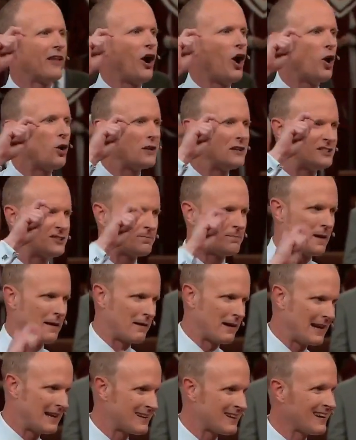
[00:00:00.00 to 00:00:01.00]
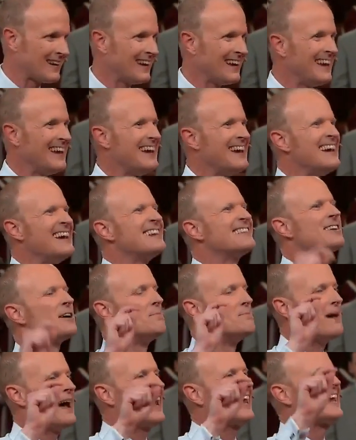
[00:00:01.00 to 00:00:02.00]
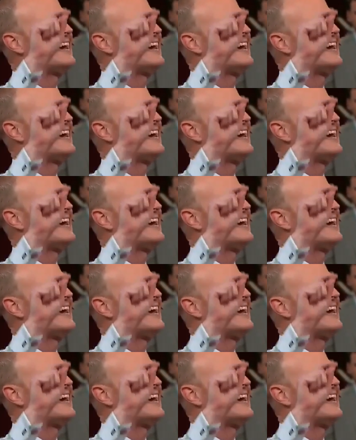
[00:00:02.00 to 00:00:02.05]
Holy Spirit to make